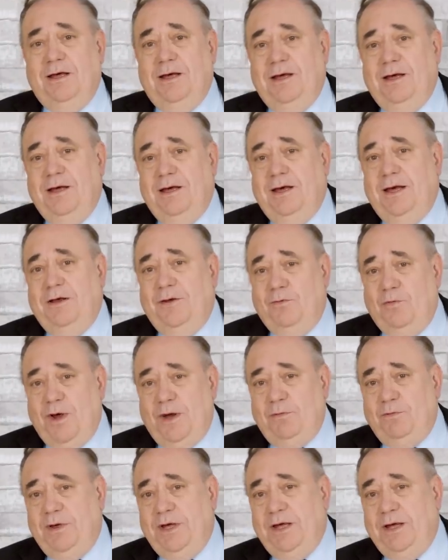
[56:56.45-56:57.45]
And
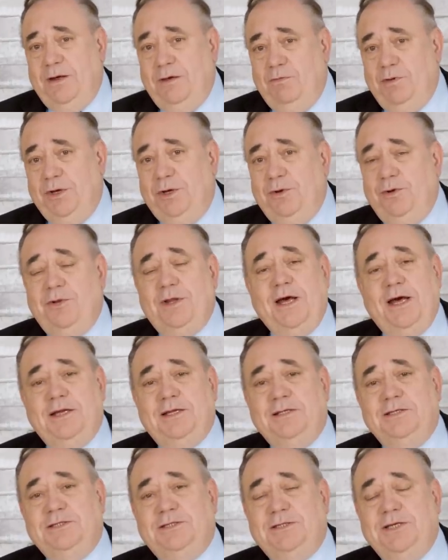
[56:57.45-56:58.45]
when we do
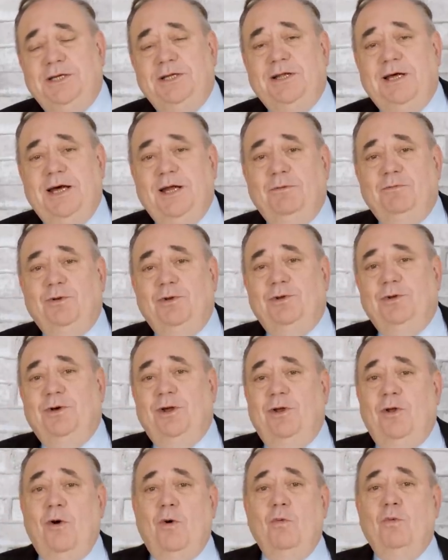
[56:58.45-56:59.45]
that and see that, we'll
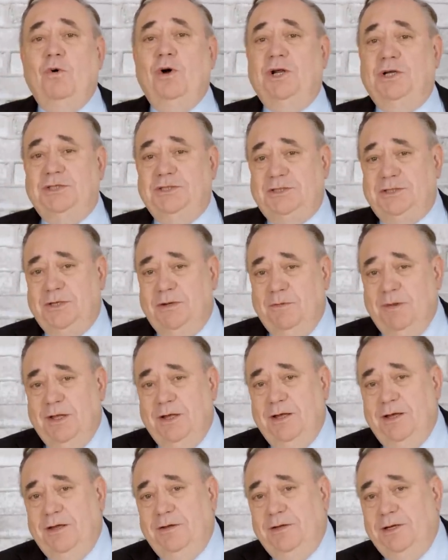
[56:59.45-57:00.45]
do a lot worse
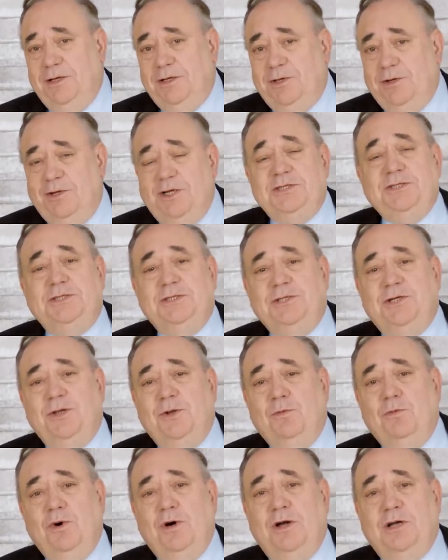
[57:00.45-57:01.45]
than to listen
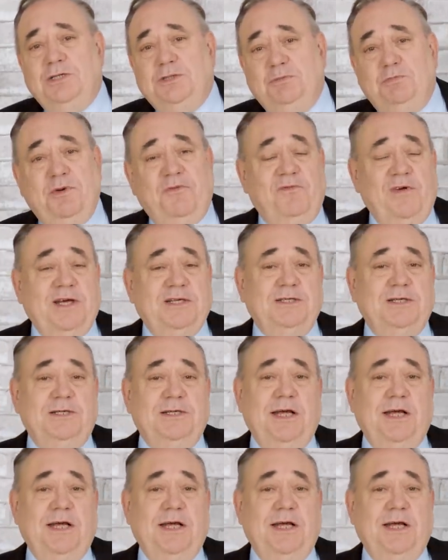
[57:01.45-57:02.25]
to the words of Professor